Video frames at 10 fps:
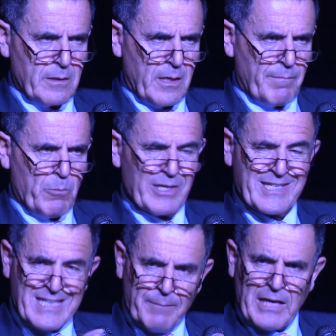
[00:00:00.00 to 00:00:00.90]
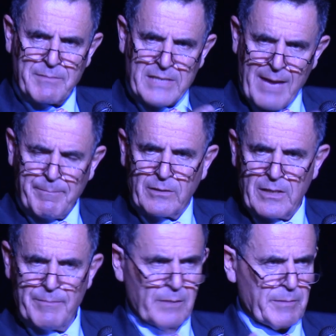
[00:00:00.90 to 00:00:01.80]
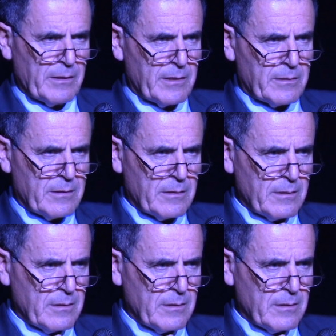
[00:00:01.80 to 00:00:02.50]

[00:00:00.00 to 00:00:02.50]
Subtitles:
about what sometimes happened to them in the Middle East.